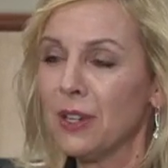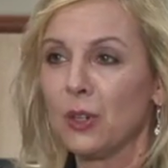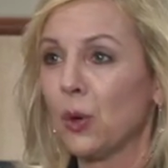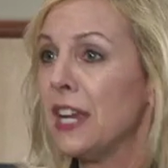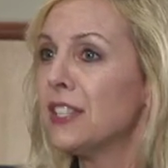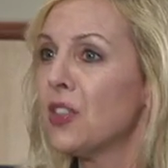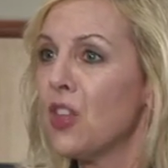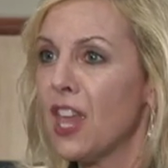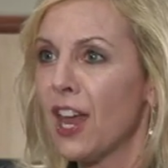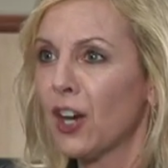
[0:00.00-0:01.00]
cranes in
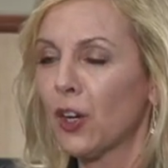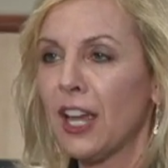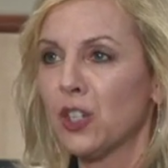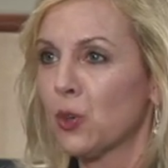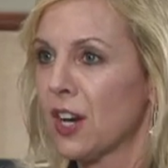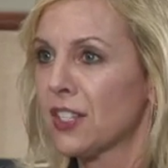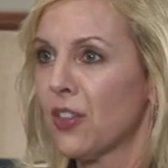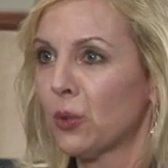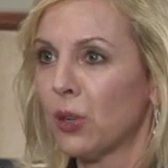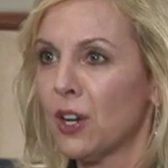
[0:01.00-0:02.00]
the air, and trucks
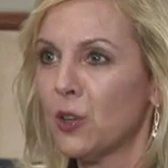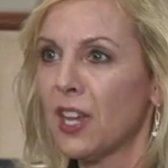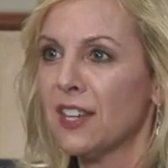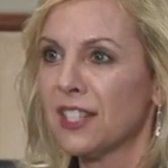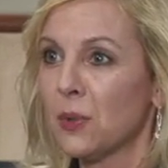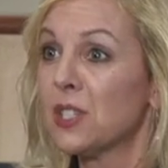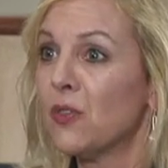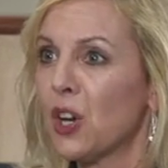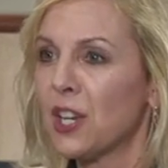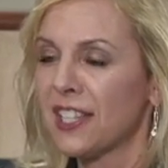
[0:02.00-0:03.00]
on the road, and so it's very